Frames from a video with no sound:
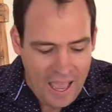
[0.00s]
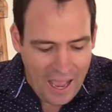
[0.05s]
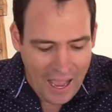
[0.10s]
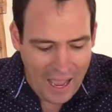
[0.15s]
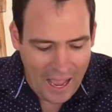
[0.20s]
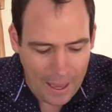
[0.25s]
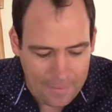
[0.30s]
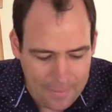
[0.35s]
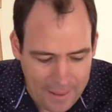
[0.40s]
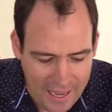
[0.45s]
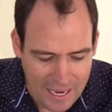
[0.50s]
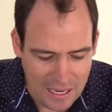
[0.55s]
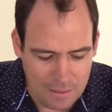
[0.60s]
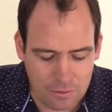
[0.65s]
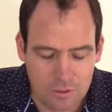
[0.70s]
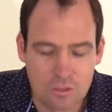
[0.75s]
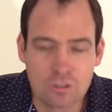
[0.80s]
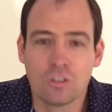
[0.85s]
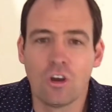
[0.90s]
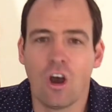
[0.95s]
I'm
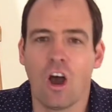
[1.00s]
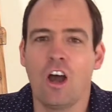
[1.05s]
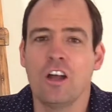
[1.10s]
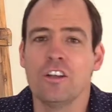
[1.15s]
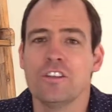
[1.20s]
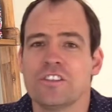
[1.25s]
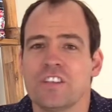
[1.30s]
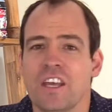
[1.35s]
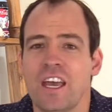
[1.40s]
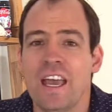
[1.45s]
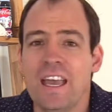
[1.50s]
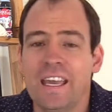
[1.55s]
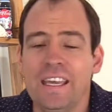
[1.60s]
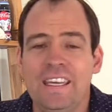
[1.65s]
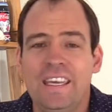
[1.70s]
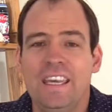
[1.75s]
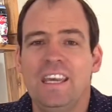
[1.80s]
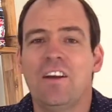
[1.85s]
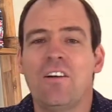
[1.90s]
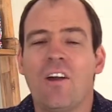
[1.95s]
able to answer,
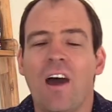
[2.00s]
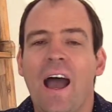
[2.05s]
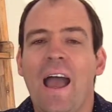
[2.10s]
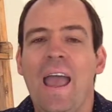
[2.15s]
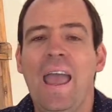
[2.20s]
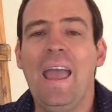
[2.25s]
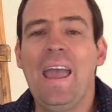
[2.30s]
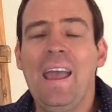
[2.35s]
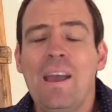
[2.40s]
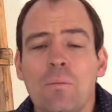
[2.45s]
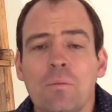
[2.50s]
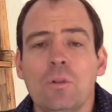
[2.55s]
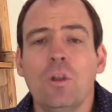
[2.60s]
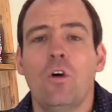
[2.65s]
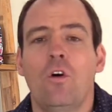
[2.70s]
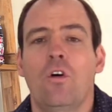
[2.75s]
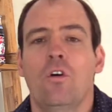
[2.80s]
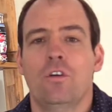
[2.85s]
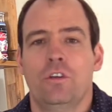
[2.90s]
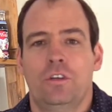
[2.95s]
here I am,
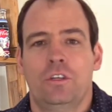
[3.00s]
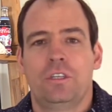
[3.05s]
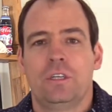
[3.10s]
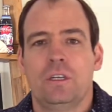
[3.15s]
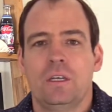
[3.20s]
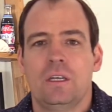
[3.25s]
Lord.